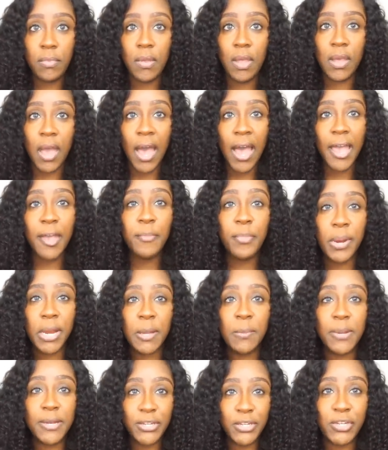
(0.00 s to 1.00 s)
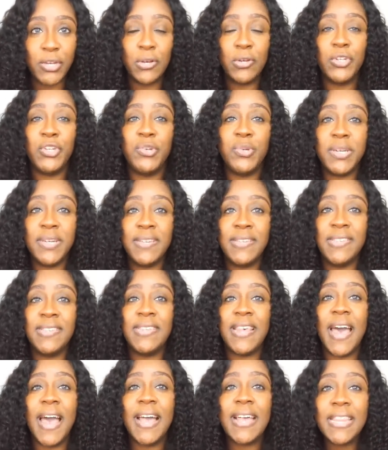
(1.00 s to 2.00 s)
I pretty much told you
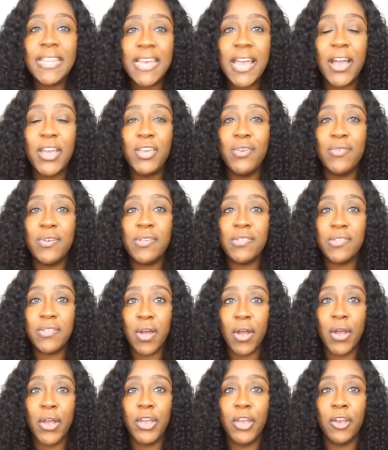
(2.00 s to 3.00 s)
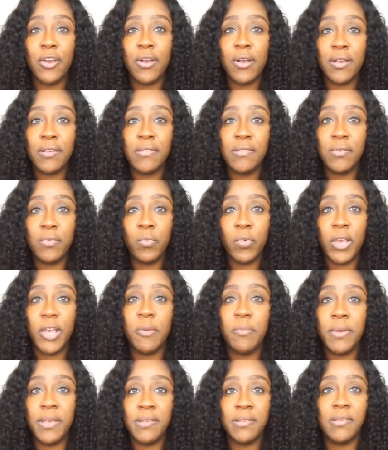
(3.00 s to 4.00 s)
exactly how you can start your custom wig
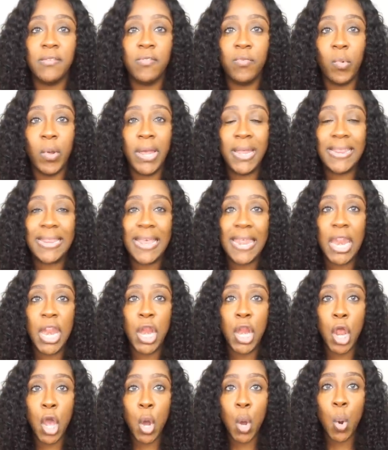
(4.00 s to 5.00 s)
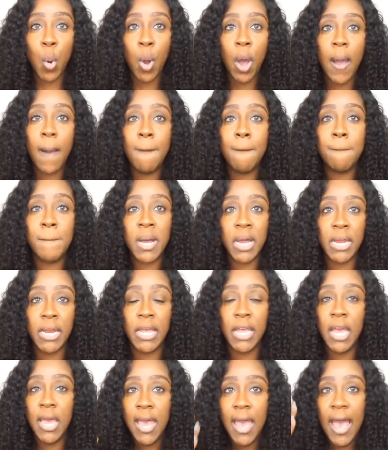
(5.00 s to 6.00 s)
business with no
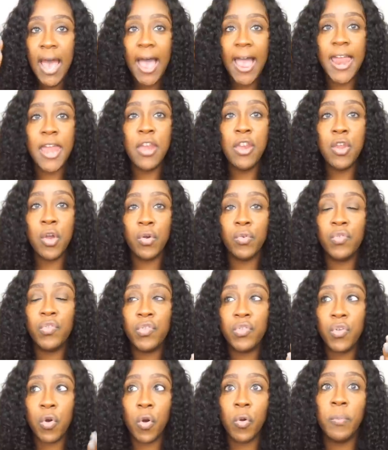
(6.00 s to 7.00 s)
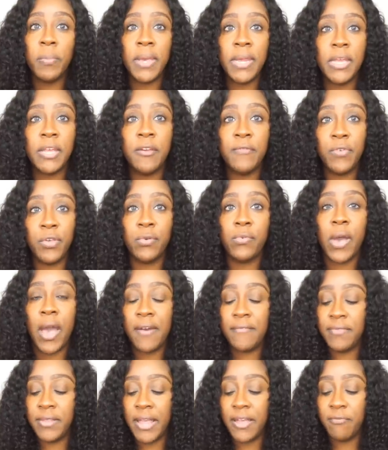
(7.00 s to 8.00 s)
money. I know so many of you
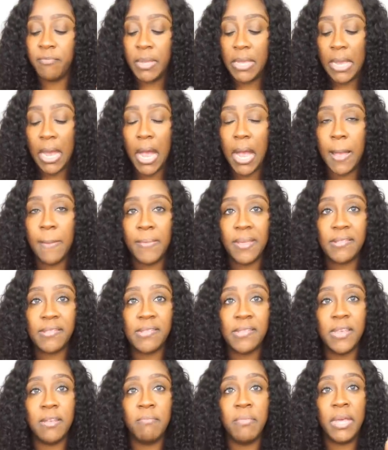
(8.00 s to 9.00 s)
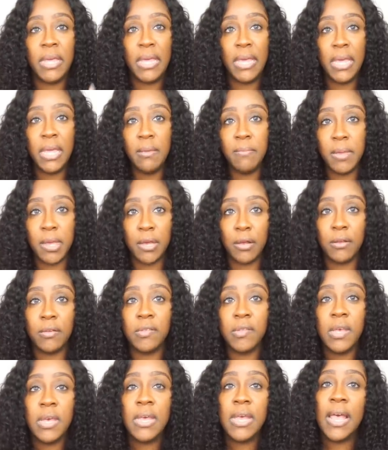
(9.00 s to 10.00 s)
have left me comments, sent me emails,
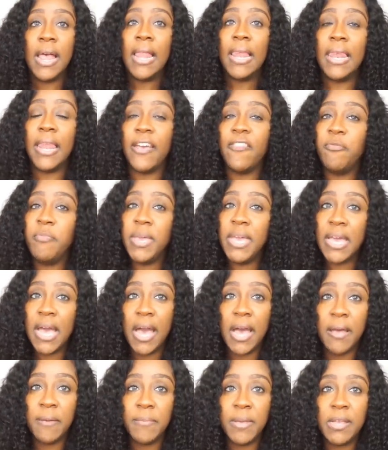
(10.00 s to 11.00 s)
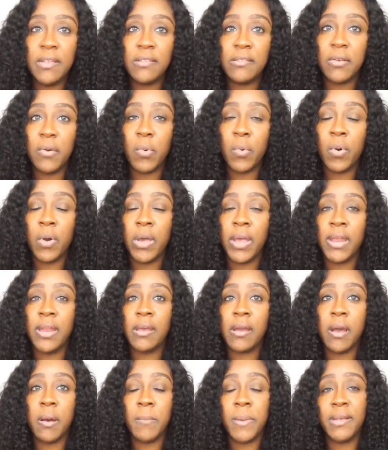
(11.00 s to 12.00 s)
left me comments on
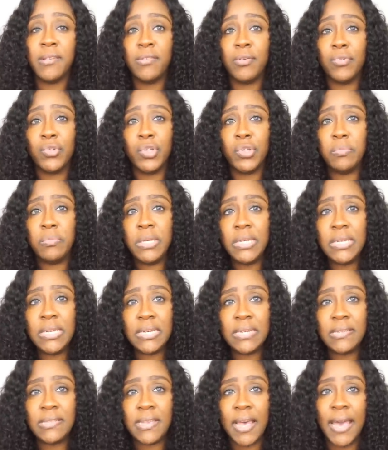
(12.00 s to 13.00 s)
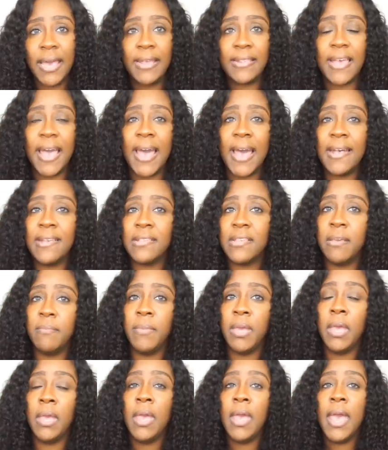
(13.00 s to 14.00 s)
my social media sites asking
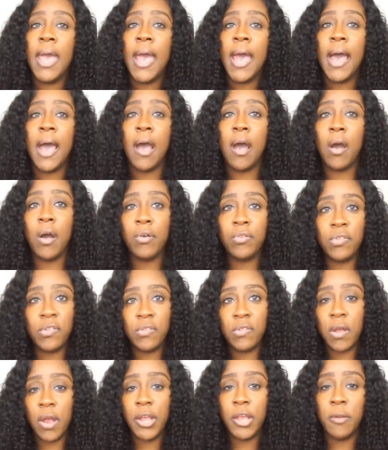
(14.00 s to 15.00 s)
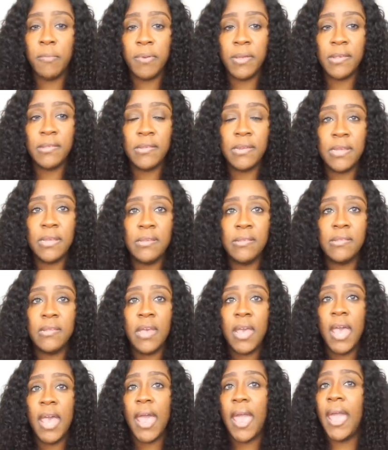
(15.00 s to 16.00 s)
me how to start your business,
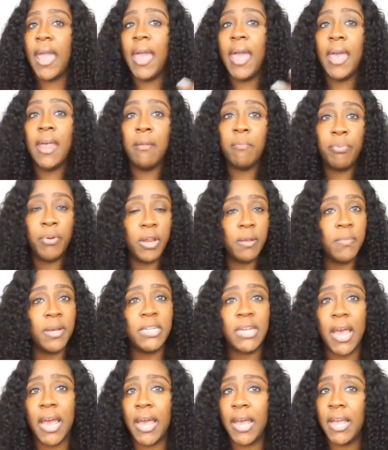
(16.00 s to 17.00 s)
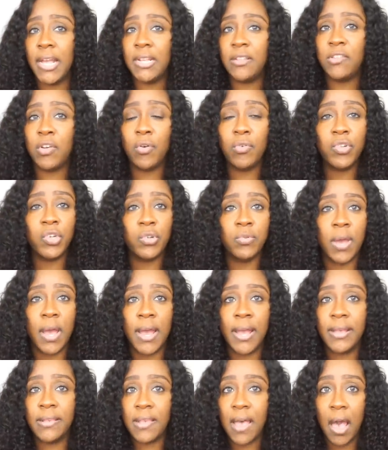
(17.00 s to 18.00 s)
and pretty much I told you
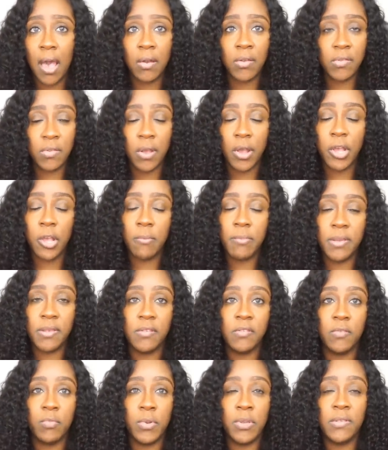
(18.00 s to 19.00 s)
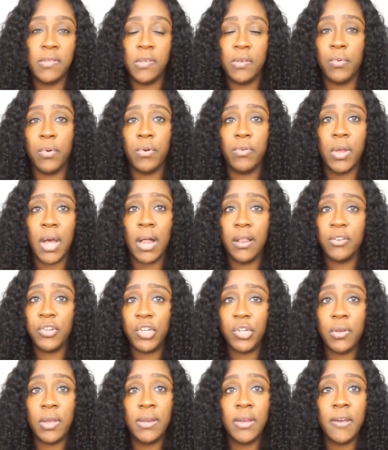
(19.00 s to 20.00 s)
guys how to start your business with $0.
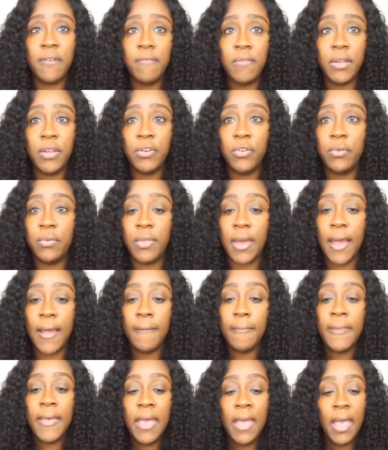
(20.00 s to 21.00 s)
You can definitely do that.